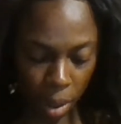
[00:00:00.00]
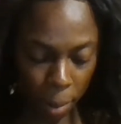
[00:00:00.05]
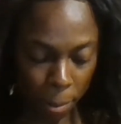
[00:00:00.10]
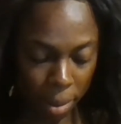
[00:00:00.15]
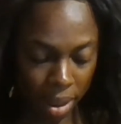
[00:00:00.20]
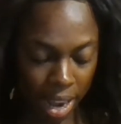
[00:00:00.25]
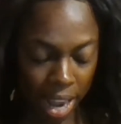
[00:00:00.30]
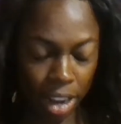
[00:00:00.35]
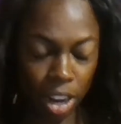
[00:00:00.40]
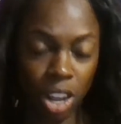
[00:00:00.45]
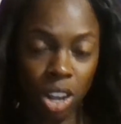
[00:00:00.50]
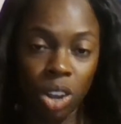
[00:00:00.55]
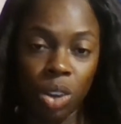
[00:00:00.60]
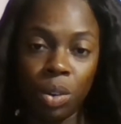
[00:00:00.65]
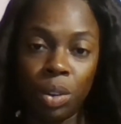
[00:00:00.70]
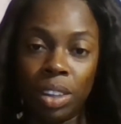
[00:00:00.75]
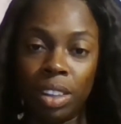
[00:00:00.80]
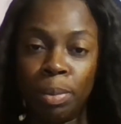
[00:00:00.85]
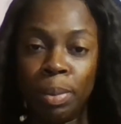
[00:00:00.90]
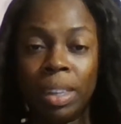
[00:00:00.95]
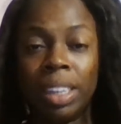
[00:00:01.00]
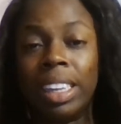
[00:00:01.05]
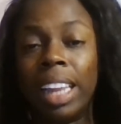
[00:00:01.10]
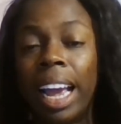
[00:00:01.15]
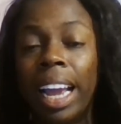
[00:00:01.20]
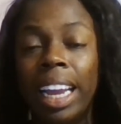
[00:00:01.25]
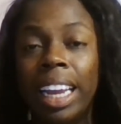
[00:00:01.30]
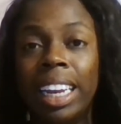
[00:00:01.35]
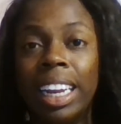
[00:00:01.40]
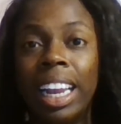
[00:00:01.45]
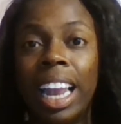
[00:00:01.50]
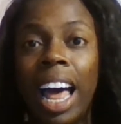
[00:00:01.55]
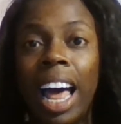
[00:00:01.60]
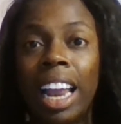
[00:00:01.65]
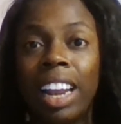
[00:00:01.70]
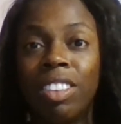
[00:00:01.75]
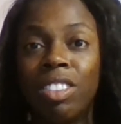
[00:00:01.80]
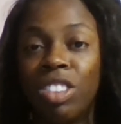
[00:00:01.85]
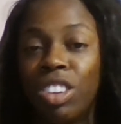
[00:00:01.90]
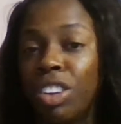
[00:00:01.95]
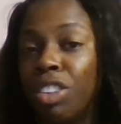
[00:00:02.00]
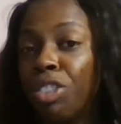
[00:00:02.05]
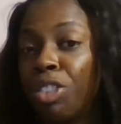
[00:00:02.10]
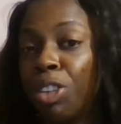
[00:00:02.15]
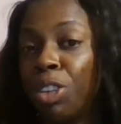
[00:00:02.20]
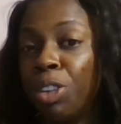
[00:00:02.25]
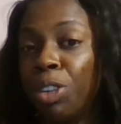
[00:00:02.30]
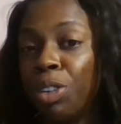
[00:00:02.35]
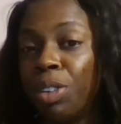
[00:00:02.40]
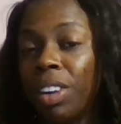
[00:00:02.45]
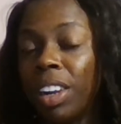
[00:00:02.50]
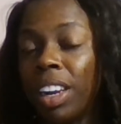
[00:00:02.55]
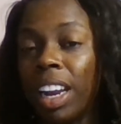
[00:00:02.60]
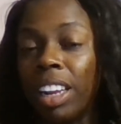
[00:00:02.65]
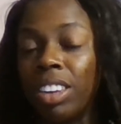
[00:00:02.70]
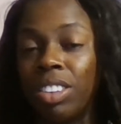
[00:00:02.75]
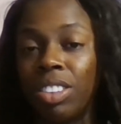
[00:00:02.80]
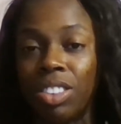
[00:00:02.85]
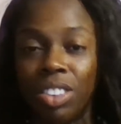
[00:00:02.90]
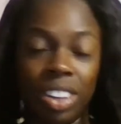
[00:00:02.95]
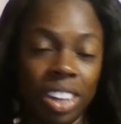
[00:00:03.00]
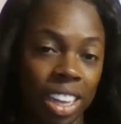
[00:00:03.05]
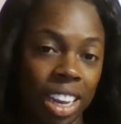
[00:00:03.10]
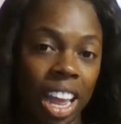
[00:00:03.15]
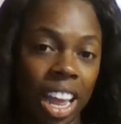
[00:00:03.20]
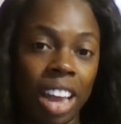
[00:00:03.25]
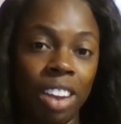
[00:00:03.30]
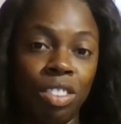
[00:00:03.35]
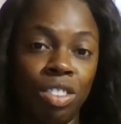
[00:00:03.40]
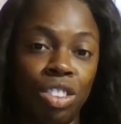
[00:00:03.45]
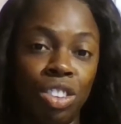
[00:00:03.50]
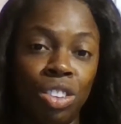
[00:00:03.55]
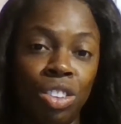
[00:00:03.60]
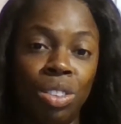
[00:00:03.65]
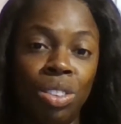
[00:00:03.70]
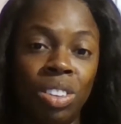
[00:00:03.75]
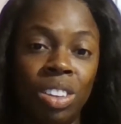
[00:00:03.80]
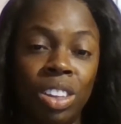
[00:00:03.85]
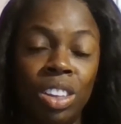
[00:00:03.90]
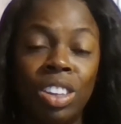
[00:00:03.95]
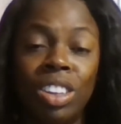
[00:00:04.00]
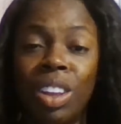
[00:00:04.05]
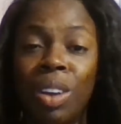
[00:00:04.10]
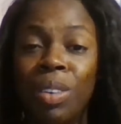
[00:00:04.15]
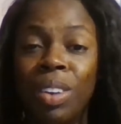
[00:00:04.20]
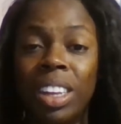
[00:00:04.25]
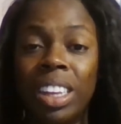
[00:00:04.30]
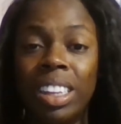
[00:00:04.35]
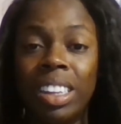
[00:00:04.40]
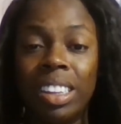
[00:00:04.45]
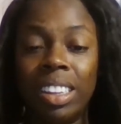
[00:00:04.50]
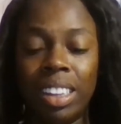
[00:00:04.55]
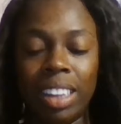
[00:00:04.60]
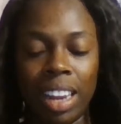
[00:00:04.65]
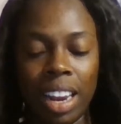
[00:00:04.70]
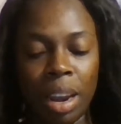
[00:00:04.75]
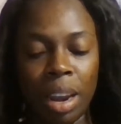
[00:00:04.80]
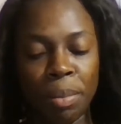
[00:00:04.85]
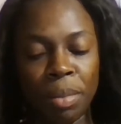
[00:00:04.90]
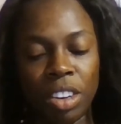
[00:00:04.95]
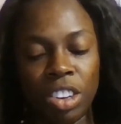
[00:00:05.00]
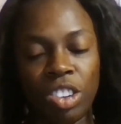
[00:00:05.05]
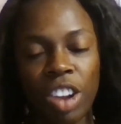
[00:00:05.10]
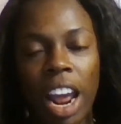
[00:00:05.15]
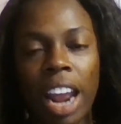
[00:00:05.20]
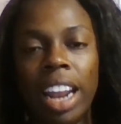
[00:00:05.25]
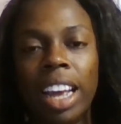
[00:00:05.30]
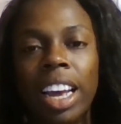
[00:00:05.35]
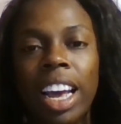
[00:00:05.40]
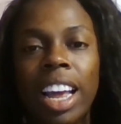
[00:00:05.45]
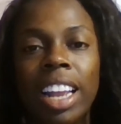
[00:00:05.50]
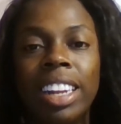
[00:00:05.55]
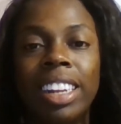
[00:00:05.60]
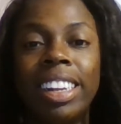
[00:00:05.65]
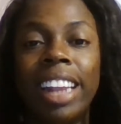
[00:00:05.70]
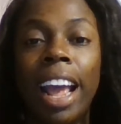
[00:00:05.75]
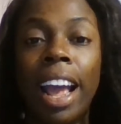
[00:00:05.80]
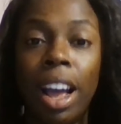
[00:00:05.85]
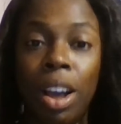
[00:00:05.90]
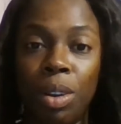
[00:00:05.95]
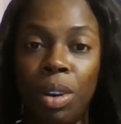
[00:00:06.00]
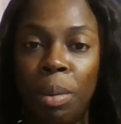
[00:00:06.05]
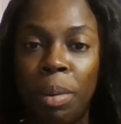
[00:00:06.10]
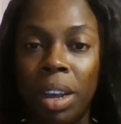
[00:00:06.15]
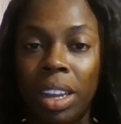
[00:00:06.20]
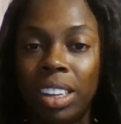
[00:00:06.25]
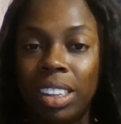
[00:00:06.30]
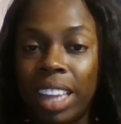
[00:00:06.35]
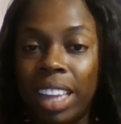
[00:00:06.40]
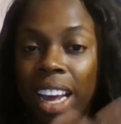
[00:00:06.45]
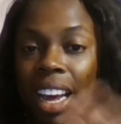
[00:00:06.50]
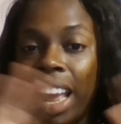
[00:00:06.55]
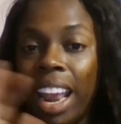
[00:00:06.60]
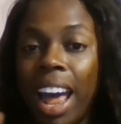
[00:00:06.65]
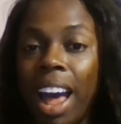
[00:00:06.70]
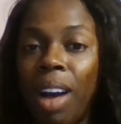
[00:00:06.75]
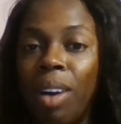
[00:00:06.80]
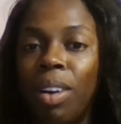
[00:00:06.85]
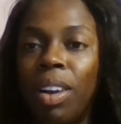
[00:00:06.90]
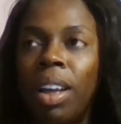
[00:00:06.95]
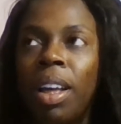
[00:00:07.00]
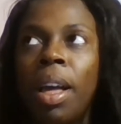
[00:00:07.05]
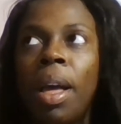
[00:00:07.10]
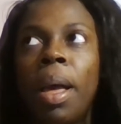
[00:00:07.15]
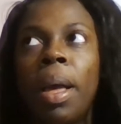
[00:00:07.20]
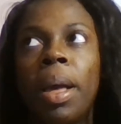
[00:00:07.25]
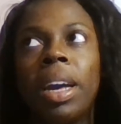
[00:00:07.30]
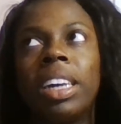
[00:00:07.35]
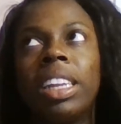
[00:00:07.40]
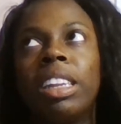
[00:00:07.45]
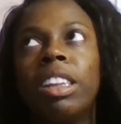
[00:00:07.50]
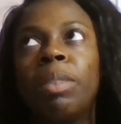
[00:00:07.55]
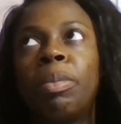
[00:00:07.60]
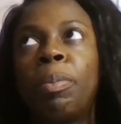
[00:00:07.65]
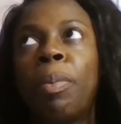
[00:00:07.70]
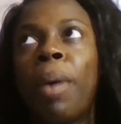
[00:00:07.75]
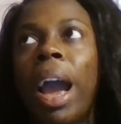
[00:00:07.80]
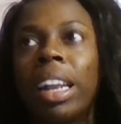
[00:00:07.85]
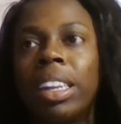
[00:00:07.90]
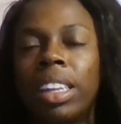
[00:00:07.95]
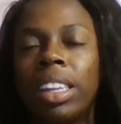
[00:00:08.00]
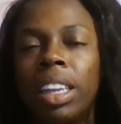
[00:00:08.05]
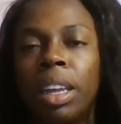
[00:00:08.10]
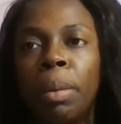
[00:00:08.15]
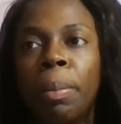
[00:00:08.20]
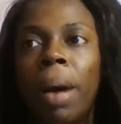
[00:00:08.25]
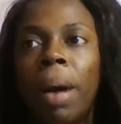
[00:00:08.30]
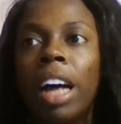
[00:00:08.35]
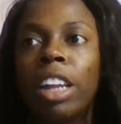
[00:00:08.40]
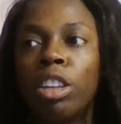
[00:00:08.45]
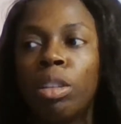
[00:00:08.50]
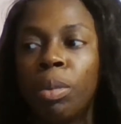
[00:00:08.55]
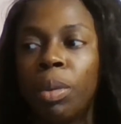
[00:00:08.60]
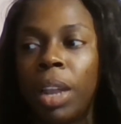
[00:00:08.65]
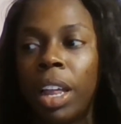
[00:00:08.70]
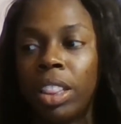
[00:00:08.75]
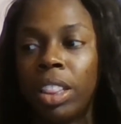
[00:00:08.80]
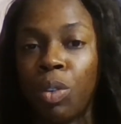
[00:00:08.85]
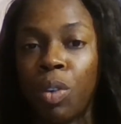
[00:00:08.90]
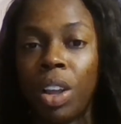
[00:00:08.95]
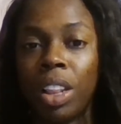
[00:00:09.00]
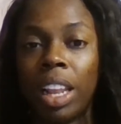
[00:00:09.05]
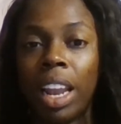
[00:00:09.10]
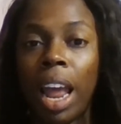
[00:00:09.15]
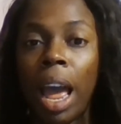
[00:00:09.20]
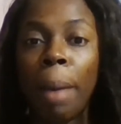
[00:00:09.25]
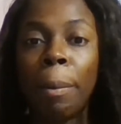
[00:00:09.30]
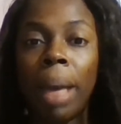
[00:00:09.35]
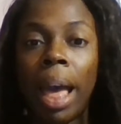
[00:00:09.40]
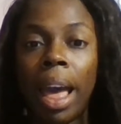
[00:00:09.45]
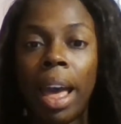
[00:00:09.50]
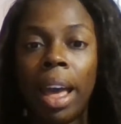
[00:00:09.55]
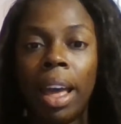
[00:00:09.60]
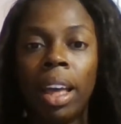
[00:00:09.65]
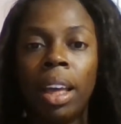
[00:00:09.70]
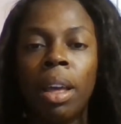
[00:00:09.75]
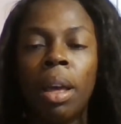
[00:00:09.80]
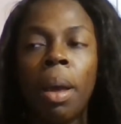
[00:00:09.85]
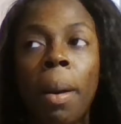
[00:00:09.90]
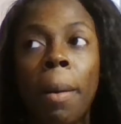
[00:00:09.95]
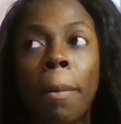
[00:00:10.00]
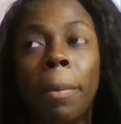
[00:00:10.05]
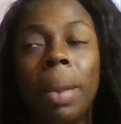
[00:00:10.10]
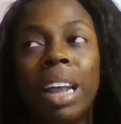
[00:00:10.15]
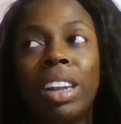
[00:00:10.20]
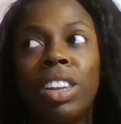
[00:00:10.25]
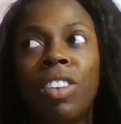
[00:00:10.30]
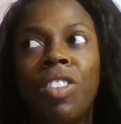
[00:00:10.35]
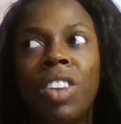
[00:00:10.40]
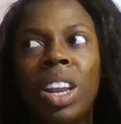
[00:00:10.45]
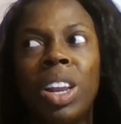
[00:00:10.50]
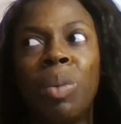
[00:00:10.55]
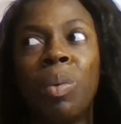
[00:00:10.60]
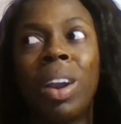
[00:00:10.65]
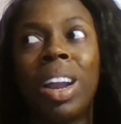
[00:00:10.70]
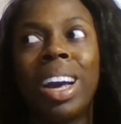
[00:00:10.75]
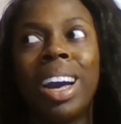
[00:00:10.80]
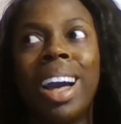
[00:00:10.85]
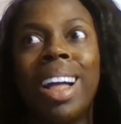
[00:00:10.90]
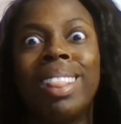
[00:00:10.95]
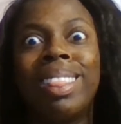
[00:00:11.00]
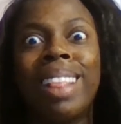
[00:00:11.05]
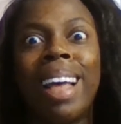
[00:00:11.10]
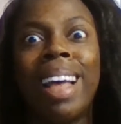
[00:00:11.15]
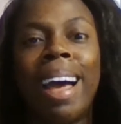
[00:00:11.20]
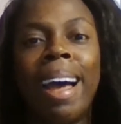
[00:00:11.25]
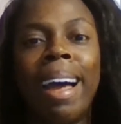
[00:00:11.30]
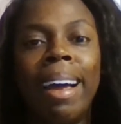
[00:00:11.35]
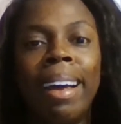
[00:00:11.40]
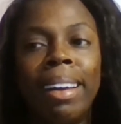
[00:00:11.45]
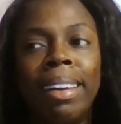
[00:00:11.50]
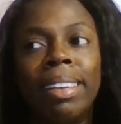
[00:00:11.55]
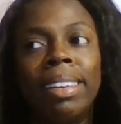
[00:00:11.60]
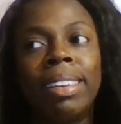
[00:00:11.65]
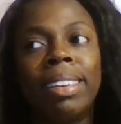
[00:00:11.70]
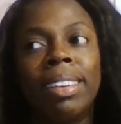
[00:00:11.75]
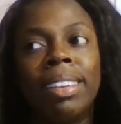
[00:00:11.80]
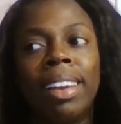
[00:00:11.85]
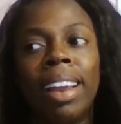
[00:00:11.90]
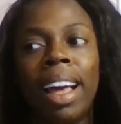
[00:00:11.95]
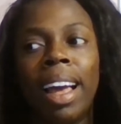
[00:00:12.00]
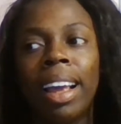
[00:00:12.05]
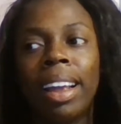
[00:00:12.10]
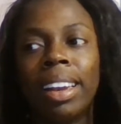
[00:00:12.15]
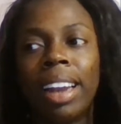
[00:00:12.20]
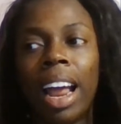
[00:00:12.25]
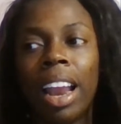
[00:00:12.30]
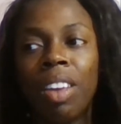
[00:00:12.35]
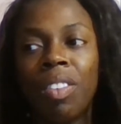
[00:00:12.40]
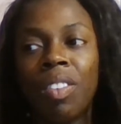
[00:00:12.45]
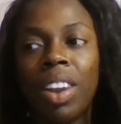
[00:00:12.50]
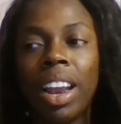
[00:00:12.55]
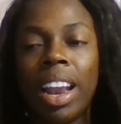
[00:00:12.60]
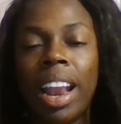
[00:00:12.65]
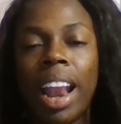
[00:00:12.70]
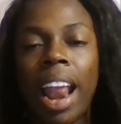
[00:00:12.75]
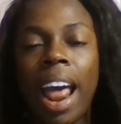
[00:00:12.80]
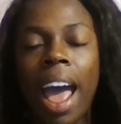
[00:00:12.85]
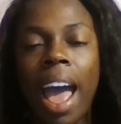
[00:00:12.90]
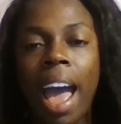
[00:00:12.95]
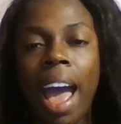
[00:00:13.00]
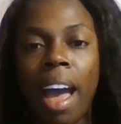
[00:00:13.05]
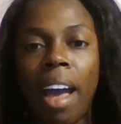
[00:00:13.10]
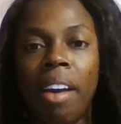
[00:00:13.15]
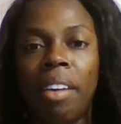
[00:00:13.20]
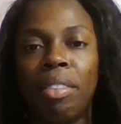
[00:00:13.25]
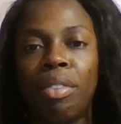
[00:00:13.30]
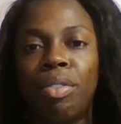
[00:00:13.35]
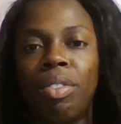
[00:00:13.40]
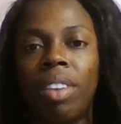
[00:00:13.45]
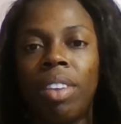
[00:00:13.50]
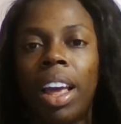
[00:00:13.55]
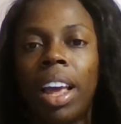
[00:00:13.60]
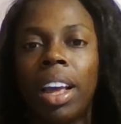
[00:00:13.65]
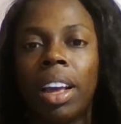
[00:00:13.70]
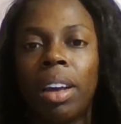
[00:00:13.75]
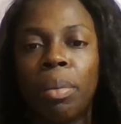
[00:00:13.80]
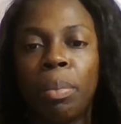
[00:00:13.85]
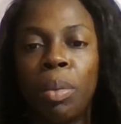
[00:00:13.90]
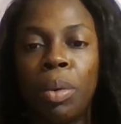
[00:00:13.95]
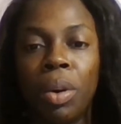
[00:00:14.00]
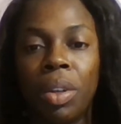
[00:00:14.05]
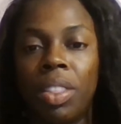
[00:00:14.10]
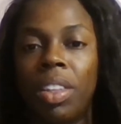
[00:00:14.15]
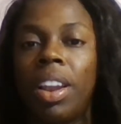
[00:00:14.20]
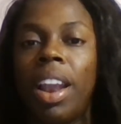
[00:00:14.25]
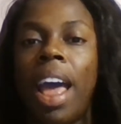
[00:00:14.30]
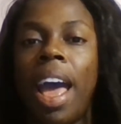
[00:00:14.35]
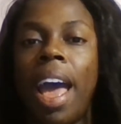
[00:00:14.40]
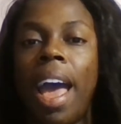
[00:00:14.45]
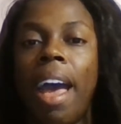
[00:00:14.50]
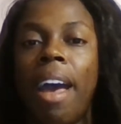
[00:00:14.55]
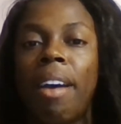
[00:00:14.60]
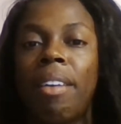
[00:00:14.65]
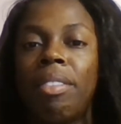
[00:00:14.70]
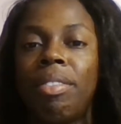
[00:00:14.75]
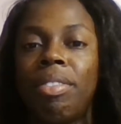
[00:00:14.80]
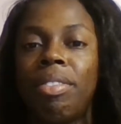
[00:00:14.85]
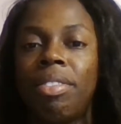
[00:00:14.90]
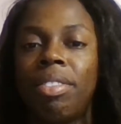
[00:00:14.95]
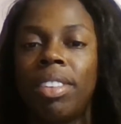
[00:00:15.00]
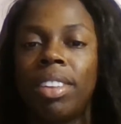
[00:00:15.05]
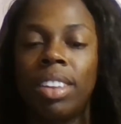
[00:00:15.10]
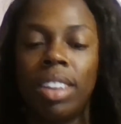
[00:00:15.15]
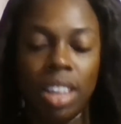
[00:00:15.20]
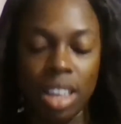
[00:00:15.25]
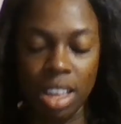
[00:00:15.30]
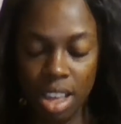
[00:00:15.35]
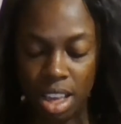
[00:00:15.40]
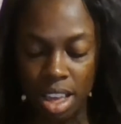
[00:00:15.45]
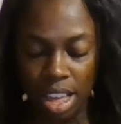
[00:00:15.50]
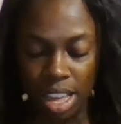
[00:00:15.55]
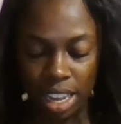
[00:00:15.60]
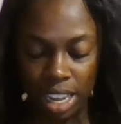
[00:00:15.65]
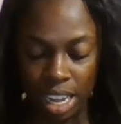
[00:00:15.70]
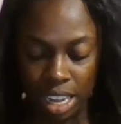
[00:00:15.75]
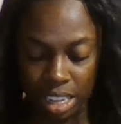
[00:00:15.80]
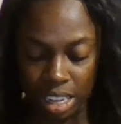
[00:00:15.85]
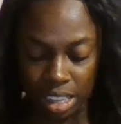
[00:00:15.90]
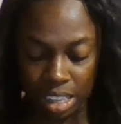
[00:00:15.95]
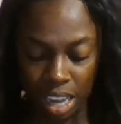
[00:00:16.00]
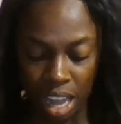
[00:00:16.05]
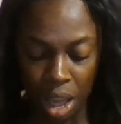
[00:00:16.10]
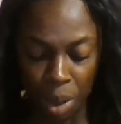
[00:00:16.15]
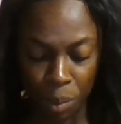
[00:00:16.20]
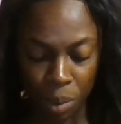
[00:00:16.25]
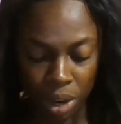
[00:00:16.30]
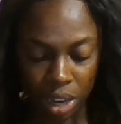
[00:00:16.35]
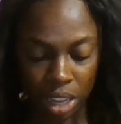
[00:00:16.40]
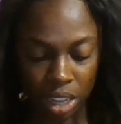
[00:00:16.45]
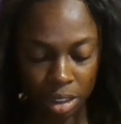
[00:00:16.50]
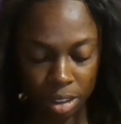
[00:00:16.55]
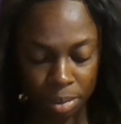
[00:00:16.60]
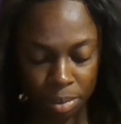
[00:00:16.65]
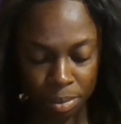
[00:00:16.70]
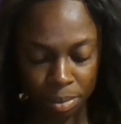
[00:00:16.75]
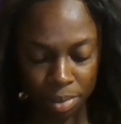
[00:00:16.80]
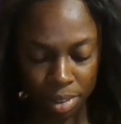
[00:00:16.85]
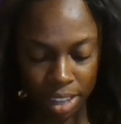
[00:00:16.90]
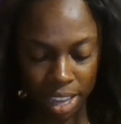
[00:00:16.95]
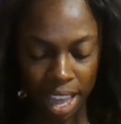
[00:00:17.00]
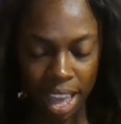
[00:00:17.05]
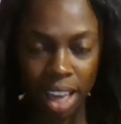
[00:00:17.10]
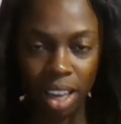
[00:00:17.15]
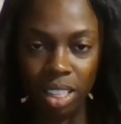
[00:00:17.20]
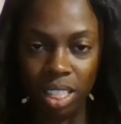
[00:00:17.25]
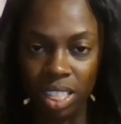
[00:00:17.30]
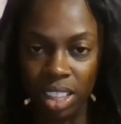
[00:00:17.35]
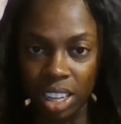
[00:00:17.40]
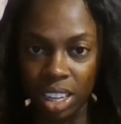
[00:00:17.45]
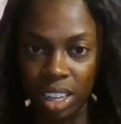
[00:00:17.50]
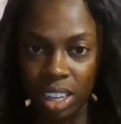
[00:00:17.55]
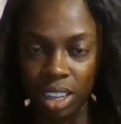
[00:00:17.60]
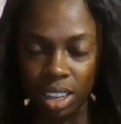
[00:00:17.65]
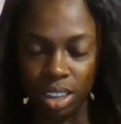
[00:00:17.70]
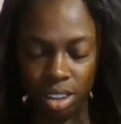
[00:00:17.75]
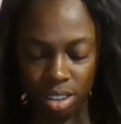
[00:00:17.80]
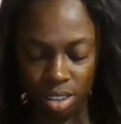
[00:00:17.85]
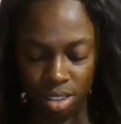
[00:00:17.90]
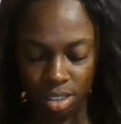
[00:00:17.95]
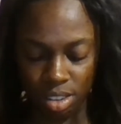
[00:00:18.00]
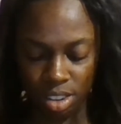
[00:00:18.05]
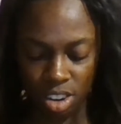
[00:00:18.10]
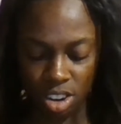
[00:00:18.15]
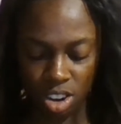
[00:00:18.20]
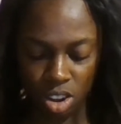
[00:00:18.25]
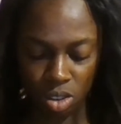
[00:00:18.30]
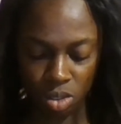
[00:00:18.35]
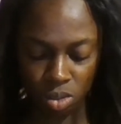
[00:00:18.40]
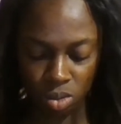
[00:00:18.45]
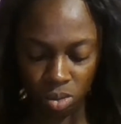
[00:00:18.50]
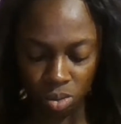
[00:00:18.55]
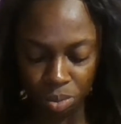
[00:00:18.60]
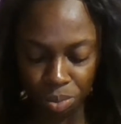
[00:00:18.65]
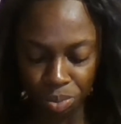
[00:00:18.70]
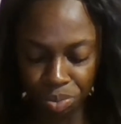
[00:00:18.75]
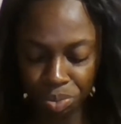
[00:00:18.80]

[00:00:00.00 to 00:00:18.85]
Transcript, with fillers: But I know it's because I eat a lot of junk food and I drink a lot of juice and sodas, and I'm gonna try to cut down. I'm not gonna say cut out because it's practically impossible at the rate that I'm at. But I definitely want to cut that, like not even in half, like more than half because I want to get healthy, you know?